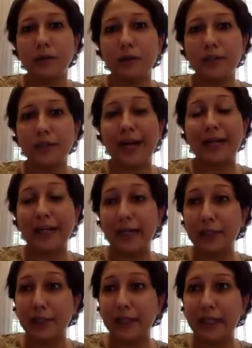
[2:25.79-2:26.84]
attracting
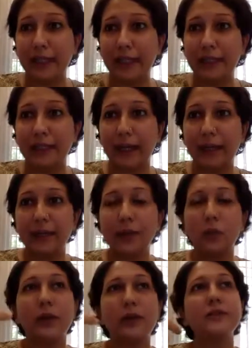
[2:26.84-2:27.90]
and retaining talent,
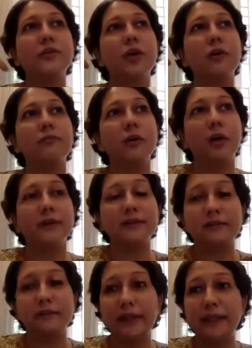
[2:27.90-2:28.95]
what is your
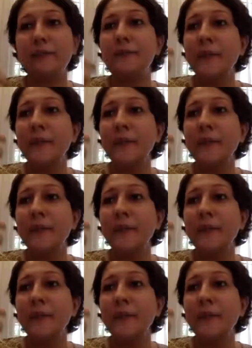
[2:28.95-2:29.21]
philosophy